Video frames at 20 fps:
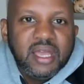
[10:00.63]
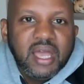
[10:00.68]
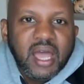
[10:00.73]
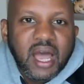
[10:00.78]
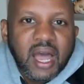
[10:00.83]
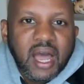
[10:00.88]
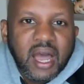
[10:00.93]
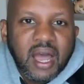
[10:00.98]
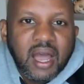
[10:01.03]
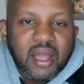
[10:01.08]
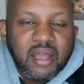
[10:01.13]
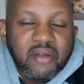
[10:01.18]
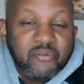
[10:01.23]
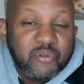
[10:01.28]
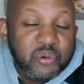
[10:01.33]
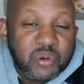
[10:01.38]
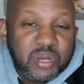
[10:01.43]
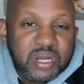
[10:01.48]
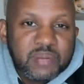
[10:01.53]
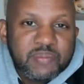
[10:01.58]
If we
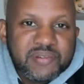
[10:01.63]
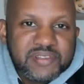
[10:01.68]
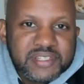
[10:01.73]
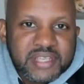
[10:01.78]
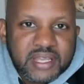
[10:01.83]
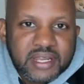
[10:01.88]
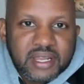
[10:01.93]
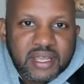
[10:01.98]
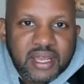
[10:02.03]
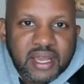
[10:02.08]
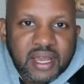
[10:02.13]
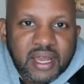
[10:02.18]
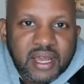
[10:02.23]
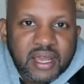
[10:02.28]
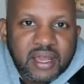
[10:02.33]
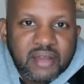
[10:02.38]
want to present a